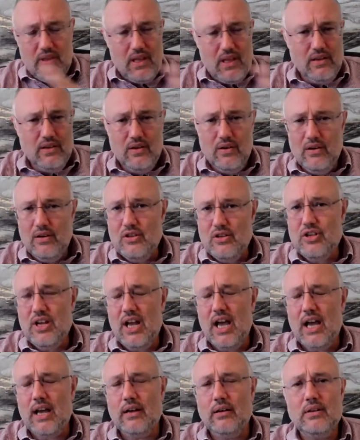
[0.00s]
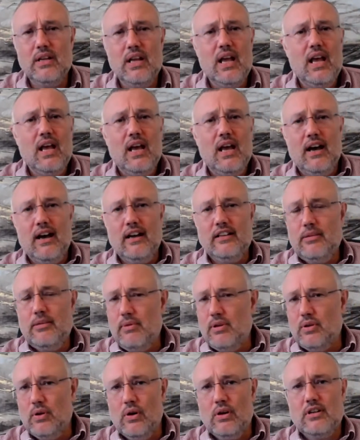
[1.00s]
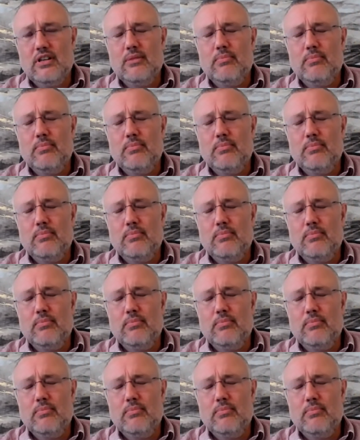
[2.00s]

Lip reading: your child, as I've been talking